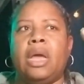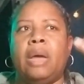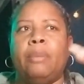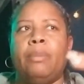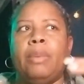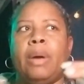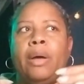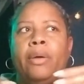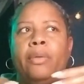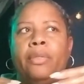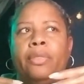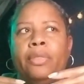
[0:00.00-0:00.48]

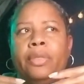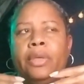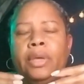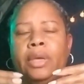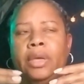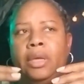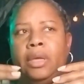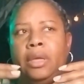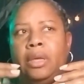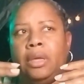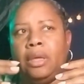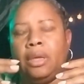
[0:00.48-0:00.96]
about
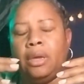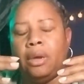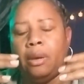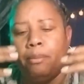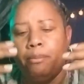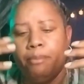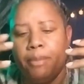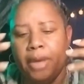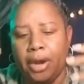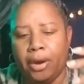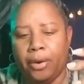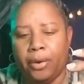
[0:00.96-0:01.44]
the
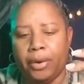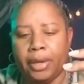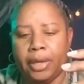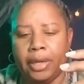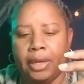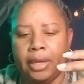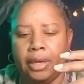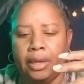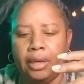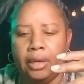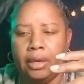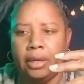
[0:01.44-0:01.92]

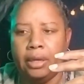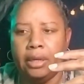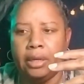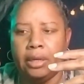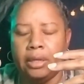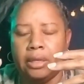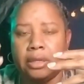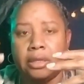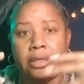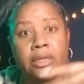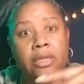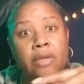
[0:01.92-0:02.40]
American
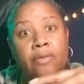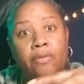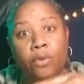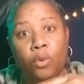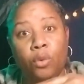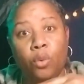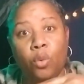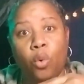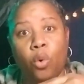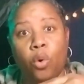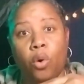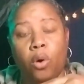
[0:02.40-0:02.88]

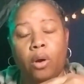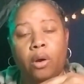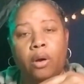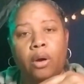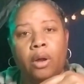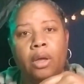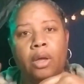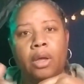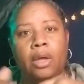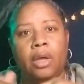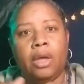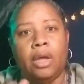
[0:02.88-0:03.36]
Civil
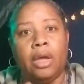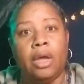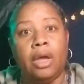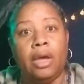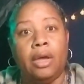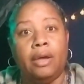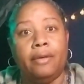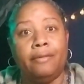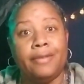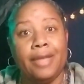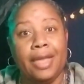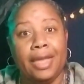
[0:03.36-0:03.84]
War
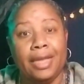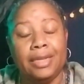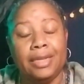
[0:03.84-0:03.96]
of